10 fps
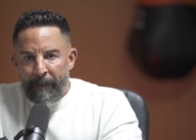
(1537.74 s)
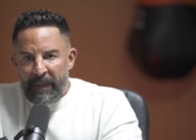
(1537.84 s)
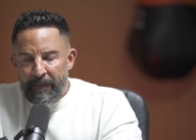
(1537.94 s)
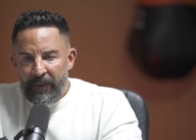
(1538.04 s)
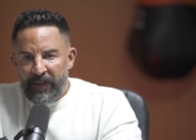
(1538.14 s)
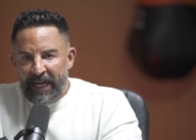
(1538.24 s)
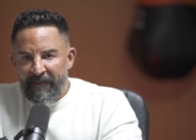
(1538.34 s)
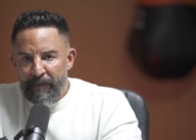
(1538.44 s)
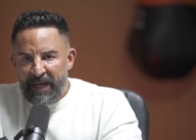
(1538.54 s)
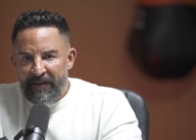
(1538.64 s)
people that
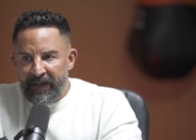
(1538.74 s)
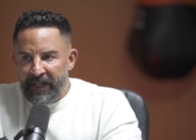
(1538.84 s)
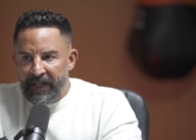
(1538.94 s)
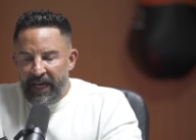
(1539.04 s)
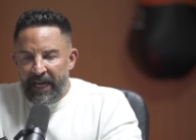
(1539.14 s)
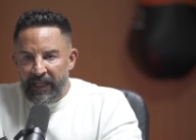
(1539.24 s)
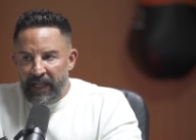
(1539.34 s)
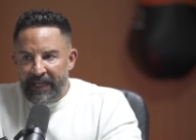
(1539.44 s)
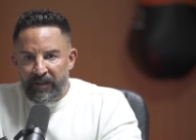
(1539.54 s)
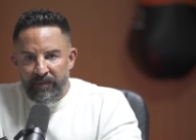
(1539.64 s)
have pivoted and
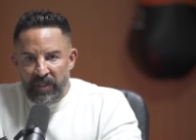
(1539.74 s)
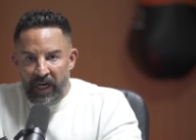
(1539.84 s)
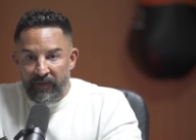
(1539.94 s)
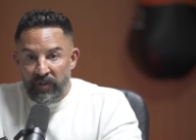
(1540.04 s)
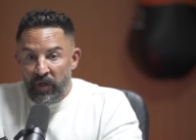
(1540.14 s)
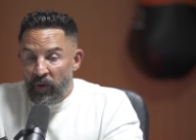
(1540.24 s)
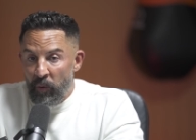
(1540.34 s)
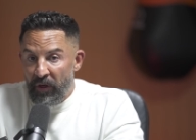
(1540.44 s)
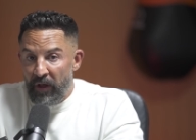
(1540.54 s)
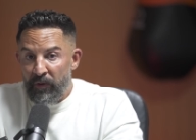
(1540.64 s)
aligned themselves
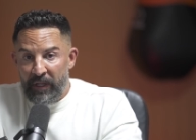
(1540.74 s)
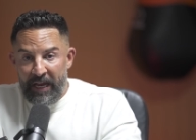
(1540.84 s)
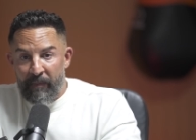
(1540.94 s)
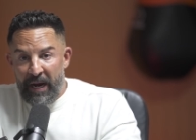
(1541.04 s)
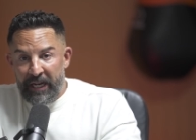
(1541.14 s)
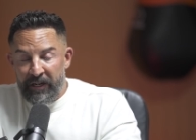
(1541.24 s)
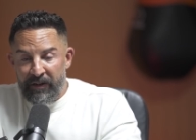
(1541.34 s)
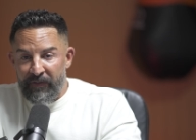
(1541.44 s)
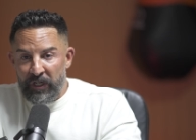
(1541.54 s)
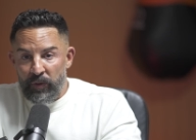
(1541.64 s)
with other like-minded
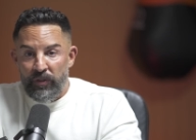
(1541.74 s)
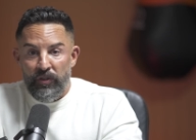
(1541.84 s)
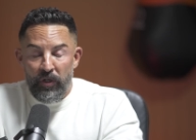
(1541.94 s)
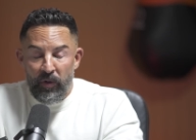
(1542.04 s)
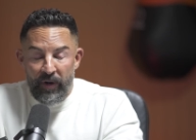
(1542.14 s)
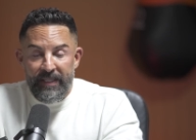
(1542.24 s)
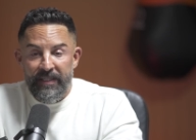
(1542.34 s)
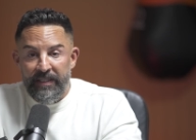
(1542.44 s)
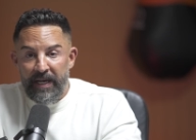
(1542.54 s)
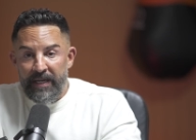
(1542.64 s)
individuals to create
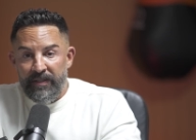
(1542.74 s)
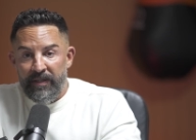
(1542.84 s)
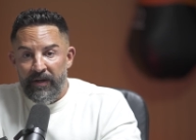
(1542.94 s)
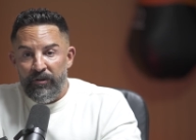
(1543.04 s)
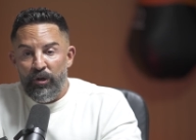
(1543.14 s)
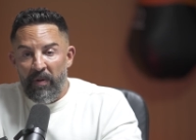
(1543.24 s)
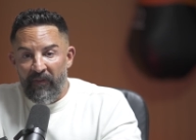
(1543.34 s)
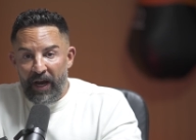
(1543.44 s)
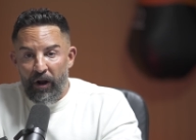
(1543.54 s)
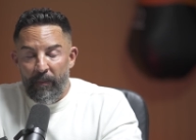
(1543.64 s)
success, to
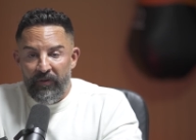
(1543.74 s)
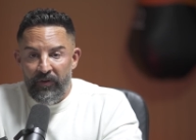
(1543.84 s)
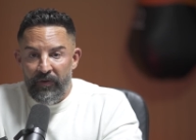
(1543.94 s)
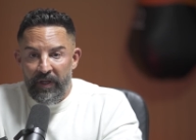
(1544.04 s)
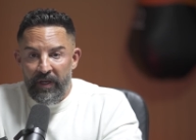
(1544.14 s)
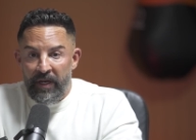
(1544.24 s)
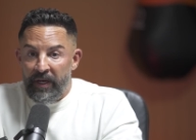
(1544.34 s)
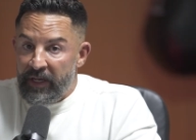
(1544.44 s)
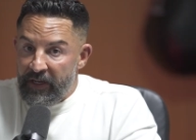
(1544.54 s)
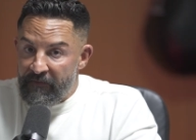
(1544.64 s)
provide opportunity.
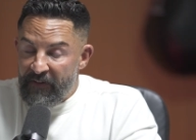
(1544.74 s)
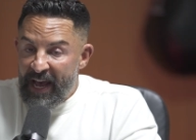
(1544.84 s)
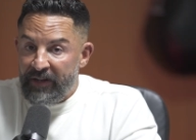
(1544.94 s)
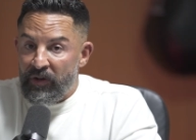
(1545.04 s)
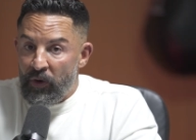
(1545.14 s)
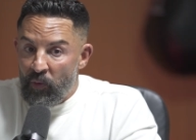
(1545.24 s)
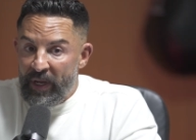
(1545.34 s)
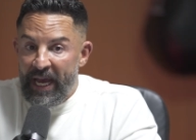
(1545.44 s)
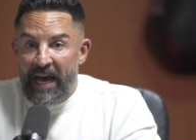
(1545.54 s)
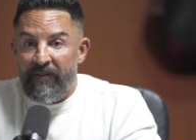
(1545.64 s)
In fact,
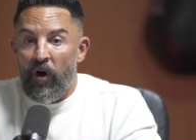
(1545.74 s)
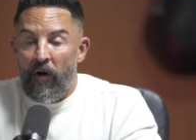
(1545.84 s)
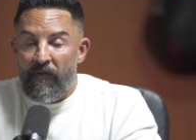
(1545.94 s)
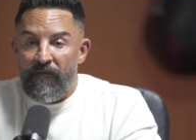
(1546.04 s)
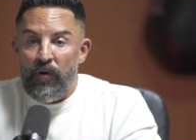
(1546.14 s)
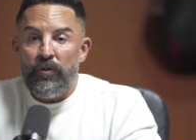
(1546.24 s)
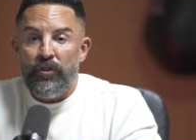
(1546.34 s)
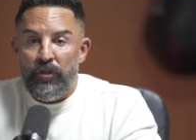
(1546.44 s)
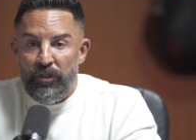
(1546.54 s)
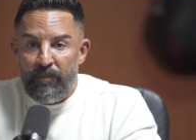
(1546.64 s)
we have our
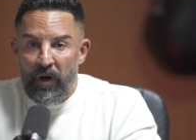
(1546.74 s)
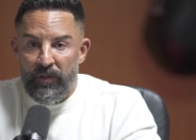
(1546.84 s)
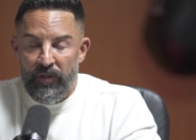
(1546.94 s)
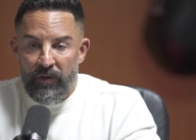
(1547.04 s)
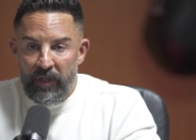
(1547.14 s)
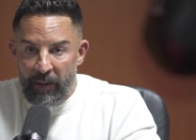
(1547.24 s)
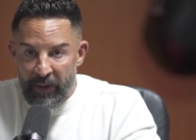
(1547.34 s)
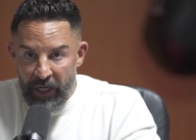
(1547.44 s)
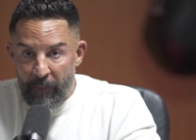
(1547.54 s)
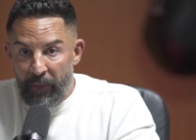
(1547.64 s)
first sponsor
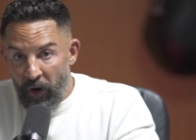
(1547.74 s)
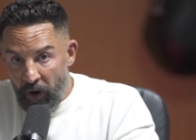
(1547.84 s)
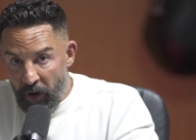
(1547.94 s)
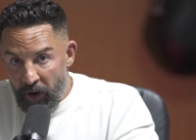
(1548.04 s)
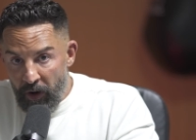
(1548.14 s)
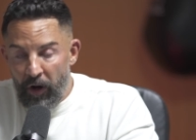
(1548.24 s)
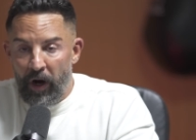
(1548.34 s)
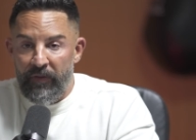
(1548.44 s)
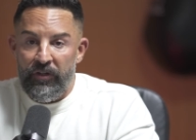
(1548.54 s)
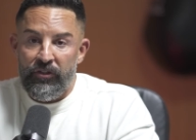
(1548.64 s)
coming up
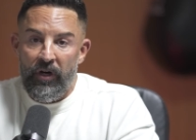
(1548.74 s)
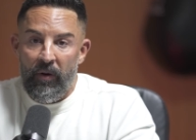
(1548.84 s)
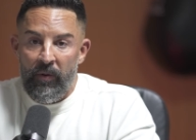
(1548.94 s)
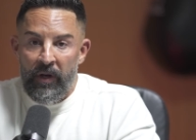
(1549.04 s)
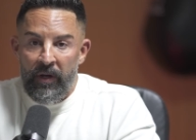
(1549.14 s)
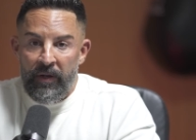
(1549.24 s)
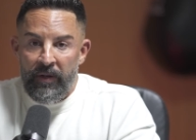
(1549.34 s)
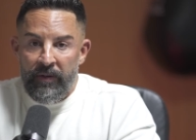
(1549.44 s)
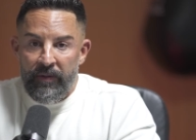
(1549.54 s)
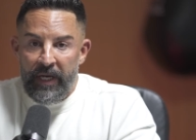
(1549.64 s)
on this show,
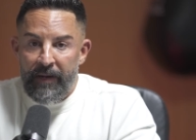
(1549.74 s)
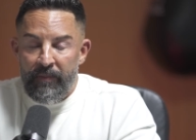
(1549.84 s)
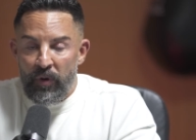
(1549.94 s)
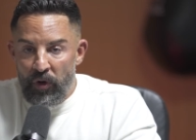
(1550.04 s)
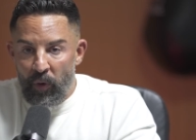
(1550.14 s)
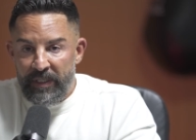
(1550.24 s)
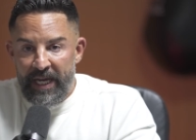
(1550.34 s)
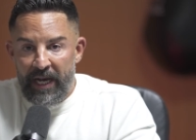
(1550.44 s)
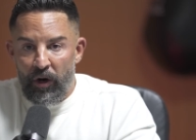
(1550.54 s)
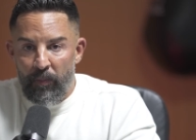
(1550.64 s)
okay?
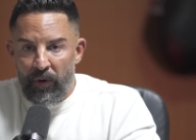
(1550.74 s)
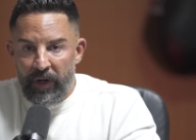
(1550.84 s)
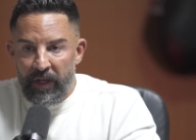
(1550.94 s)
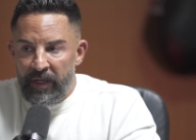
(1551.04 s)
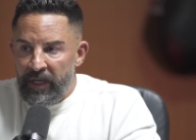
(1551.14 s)
Nortec Alberta.